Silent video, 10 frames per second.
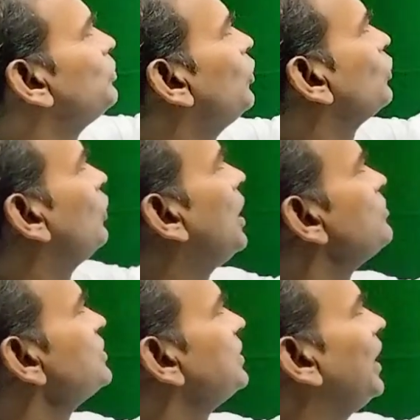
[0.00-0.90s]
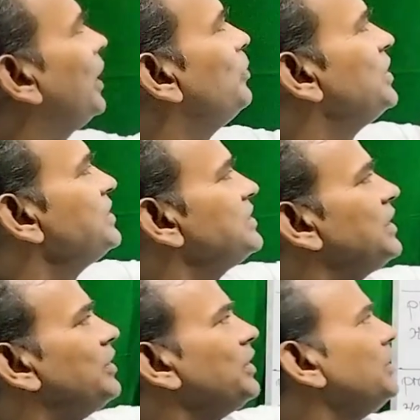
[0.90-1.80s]
4 columns, A, B,
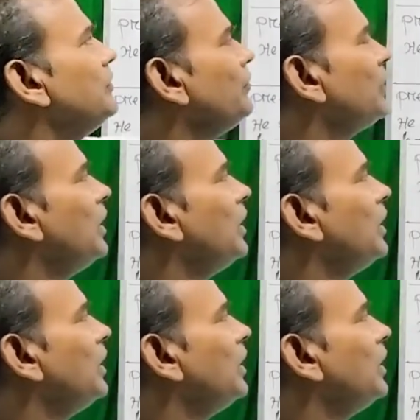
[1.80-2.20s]
C, D,